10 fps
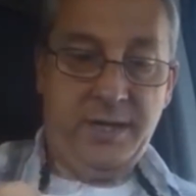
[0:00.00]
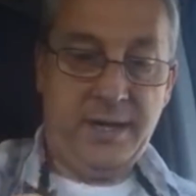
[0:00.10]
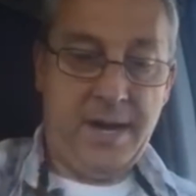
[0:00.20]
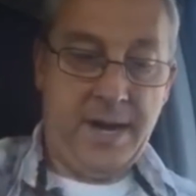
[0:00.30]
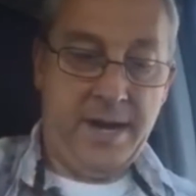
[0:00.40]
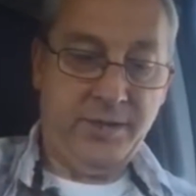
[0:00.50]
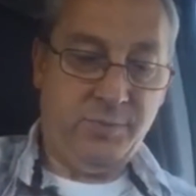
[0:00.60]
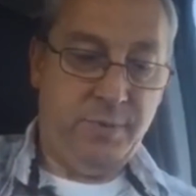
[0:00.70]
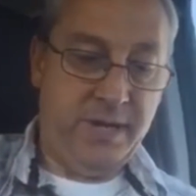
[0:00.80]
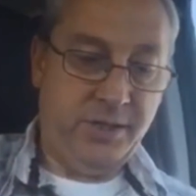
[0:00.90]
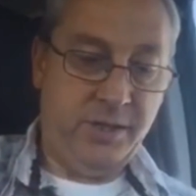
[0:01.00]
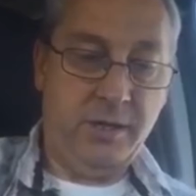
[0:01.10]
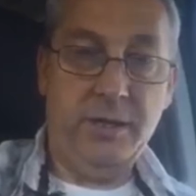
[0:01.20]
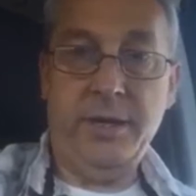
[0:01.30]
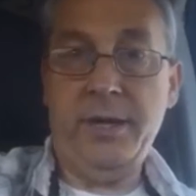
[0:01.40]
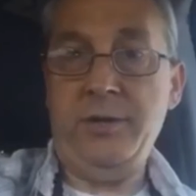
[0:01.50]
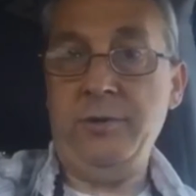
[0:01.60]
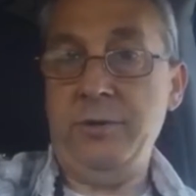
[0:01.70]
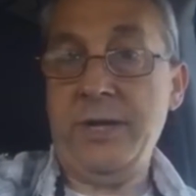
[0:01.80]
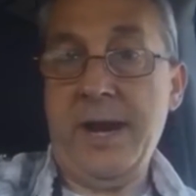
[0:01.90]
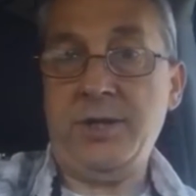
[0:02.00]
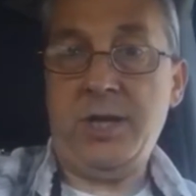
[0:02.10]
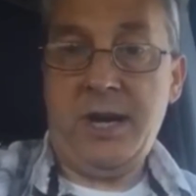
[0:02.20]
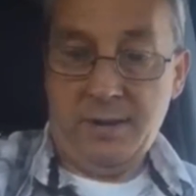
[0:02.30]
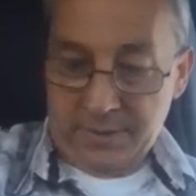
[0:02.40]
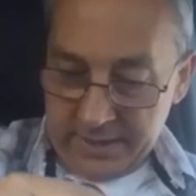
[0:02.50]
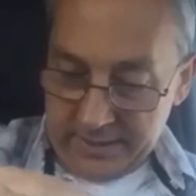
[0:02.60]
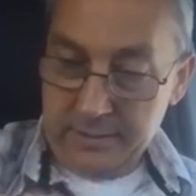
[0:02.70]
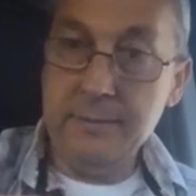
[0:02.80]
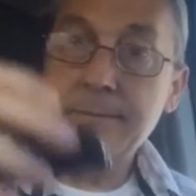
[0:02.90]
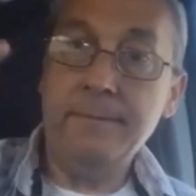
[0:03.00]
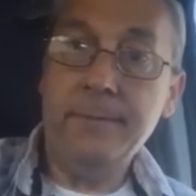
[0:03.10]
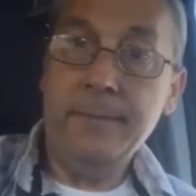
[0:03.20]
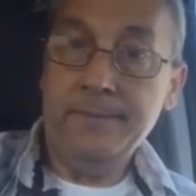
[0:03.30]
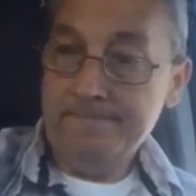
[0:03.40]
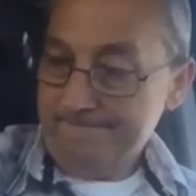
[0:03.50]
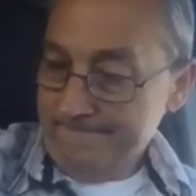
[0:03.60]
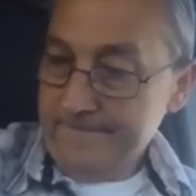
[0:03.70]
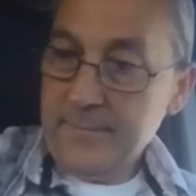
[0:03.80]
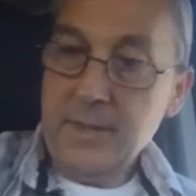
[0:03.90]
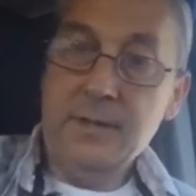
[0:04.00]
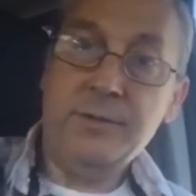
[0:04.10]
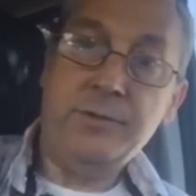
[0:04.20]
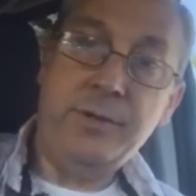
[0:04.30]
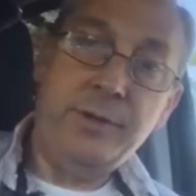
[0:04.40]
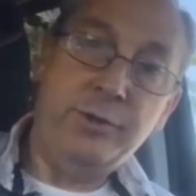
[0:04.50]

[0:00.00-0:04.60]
that has basically your dash cam in it. So